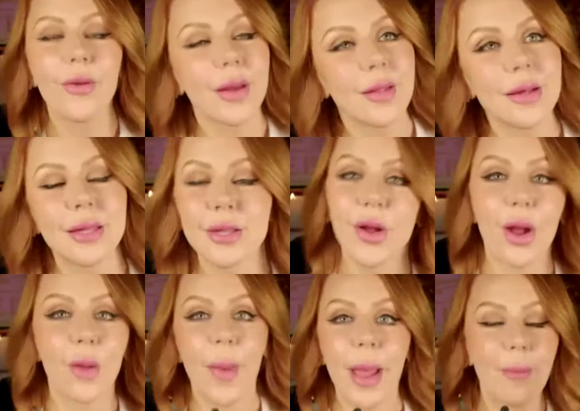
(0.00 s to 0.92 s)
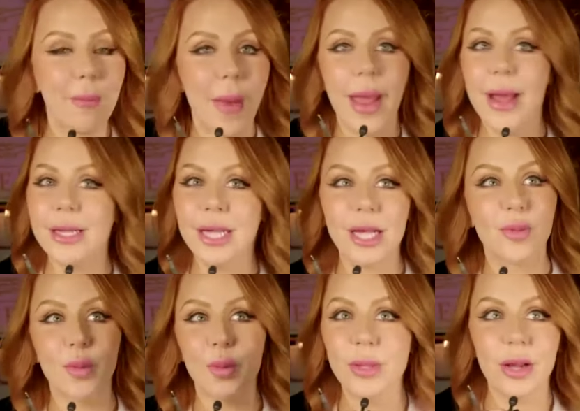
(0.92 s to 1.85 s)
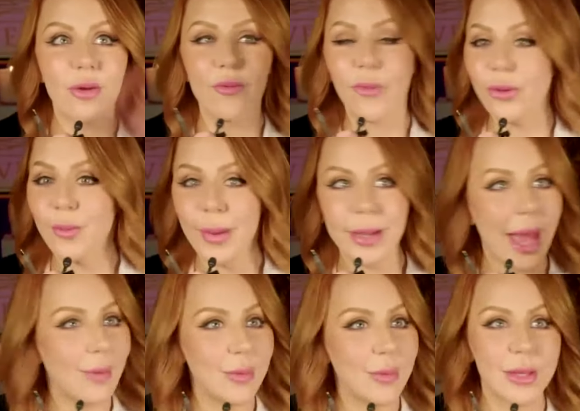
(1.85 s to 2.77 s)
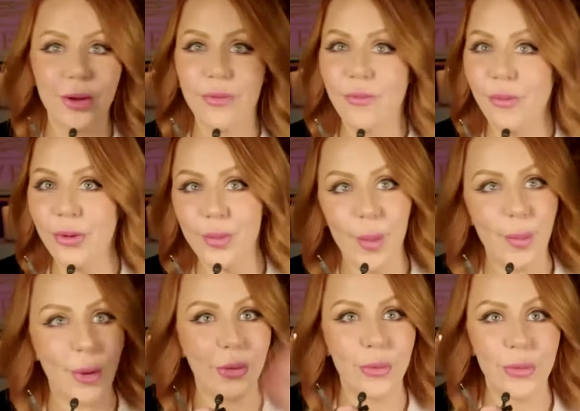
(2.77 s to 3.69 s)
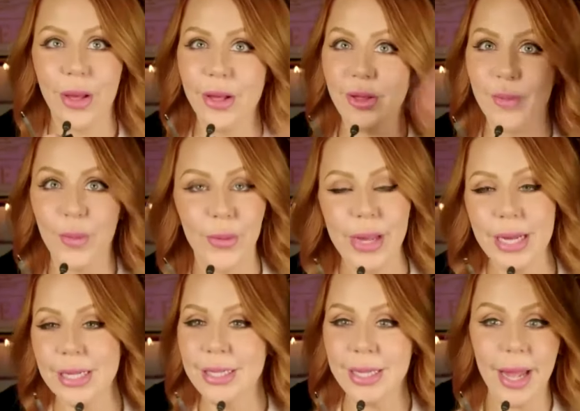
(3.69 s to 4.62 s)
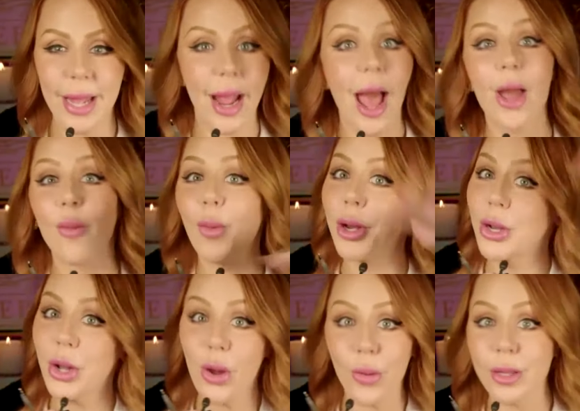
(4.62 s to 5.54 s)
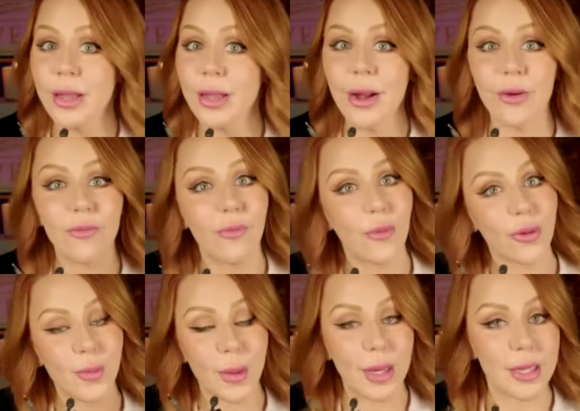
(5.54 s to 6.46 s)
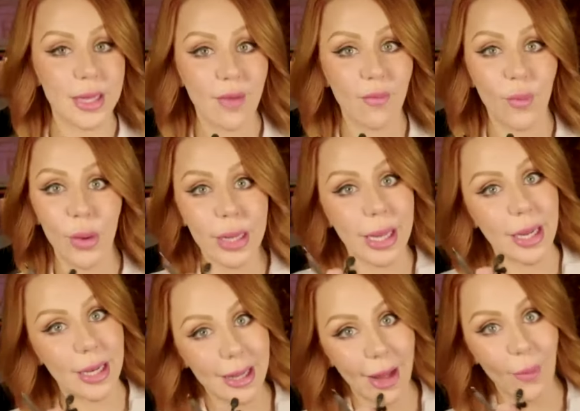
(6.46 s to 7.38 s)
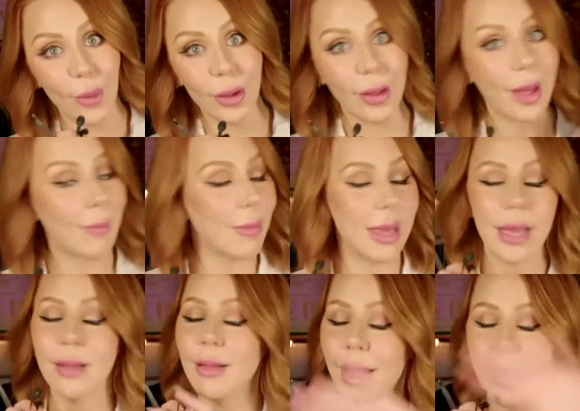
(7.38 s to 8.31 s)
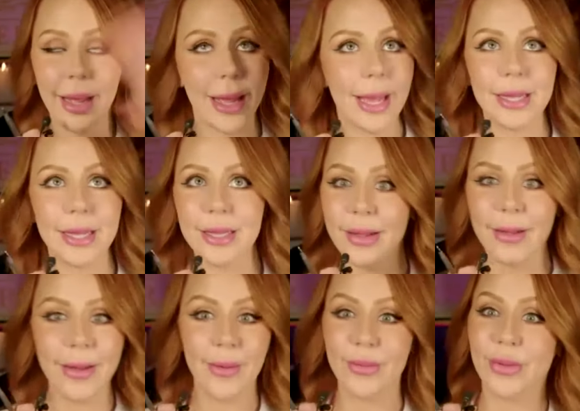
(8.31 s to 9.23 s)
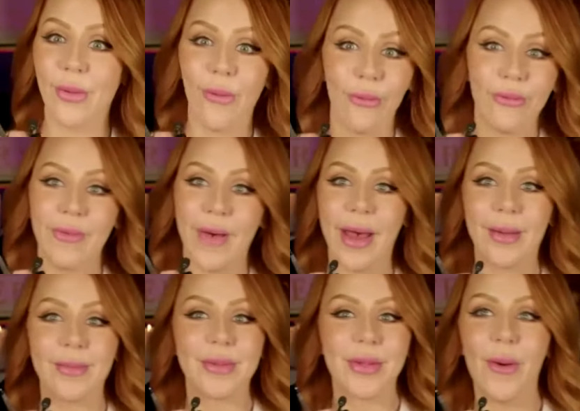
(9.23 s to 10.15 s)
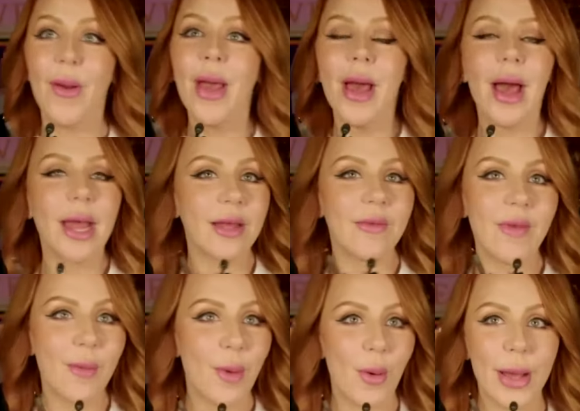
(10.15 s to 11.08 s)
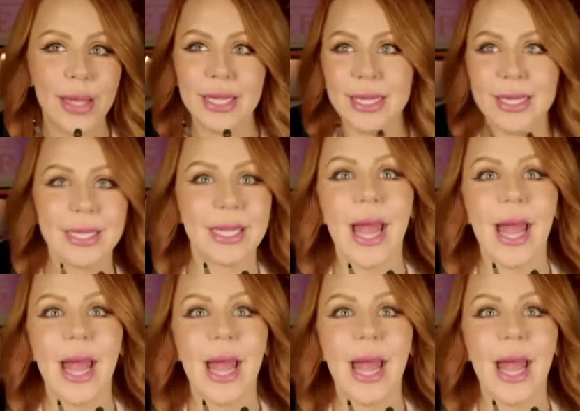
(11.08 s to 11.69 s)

like this. Sorry, my my ex husband was Air Force. My dad was Air Force. My brother in law's Marines. Like, I wanted to go into the Air Force because I have one kidney. They wouldn't let me. Like, it's a it was a whole vibe. So I love MOSs and